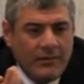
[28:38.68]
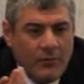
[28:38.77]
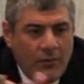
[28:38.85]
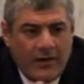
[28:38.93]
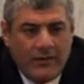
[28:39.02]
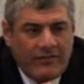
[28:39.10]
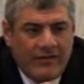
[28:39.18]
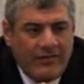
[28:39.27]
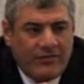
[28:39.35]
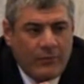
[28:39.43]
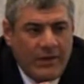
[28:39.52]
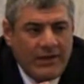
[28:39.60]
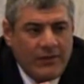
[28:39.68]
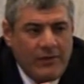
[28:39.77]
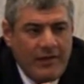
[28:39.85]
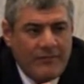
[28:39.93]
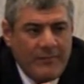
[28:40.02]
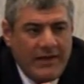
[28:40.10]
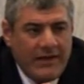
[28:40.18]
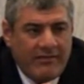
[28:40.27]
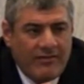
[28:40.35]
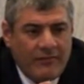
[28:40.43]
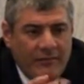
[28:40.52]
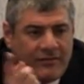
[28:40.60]
Well, since when you leave
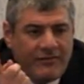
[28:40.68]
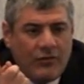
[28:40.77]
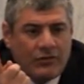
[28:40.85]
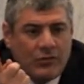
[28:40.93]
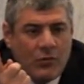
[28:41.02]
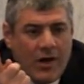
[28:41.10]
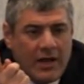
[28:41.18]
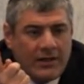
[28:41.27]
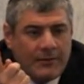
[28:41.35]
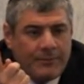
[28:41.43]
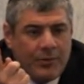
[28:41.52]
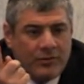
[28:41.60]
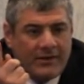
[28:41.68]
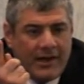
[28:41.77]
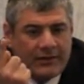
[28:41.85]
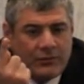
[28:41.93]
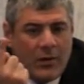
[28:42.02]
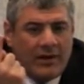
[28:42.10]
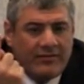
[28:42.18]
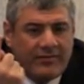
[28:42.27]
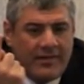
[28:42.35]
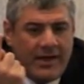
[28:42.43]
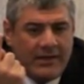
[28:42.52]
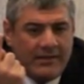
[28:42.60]
millions of mitzvot to run and protect one
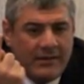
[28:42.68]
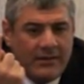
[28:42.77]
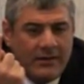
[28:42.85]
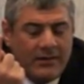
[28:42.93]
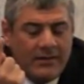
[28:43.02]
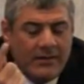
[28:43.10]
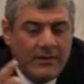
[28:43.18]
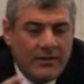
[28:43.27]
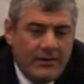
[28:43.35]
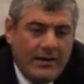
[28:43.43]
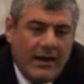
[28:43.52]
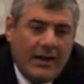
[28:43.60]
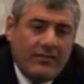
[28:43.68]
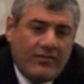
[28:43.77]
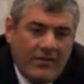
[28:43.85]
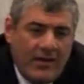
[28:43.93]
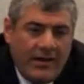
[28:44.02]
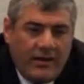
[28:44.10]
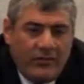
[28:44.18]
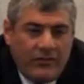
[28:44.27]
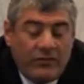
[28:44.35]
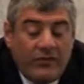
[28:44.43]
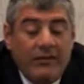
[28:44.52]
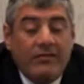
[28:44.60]
sin? The answer,
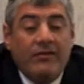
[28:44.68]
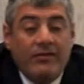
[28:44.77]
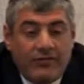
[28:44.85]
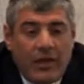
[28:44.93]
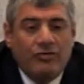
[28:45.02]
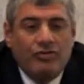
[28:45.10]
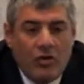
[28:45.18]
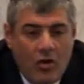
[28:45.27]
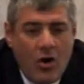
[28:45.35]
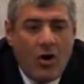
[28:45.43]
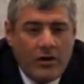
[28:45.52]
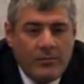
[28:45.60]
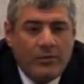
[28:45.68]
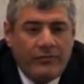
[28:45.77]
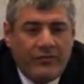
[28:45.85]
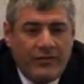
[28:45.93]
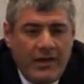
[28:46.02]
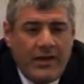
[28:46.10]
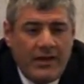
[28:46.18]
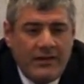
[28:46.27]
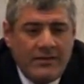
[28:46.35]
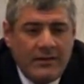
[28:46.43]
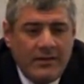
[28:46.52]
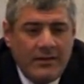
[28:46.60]
since it's such a horrible
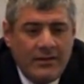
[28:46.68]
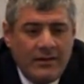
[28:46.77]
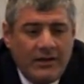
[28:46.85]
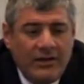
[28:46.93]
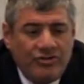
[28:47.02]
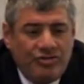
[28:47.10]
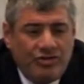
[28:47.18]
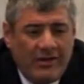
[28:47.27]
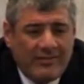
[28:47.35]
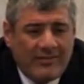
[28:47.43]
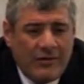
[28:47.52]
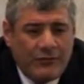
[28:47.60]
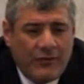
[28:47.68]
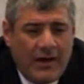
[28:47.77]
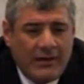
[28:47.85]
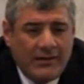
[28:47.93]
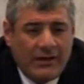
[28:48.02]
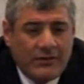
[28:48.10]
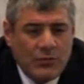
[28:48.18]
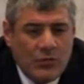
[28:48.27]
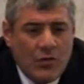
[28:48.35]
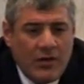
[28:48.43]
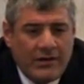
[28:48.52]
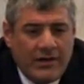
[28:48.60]
sin, it justifies not to
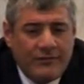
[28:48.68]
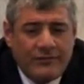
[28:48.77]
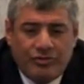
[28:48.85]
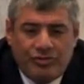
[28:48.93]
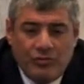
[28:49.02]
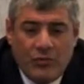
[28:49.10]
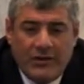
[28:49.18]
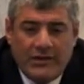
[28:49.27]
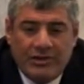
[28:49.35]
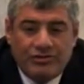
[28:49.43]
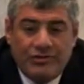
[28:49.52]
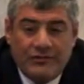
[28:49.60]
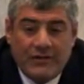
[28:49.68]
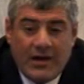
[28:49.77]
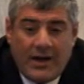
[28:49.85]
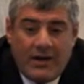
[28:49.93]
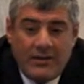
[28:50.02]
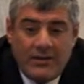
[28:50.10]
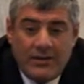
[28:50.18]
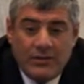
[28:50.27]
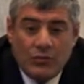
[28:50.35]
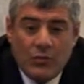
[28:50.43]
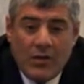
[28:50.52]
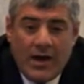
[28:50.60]
go and give the shiur in the yeshiva,
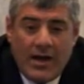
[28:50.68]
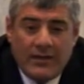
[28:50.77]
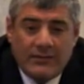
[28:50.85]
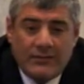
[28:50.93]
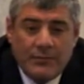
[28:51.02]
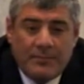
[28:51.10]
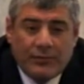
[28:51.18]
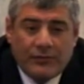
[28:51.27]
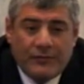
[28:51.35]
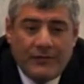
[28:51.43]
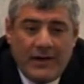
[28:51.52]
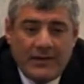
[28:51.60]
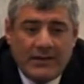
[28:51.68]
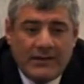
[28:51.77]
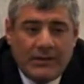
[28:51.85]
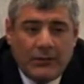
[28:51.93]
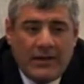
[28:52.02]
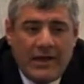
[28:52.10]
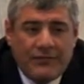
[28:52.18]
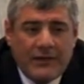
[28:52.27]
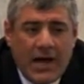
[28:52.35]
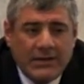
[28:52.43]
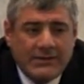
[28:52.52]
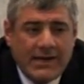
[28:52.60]
to run, to prevent that they will have
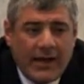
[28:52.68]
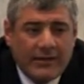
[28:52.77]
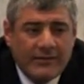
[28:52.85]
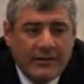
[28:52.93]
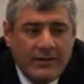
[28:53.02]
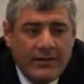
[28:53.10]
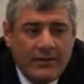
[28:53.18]
contact.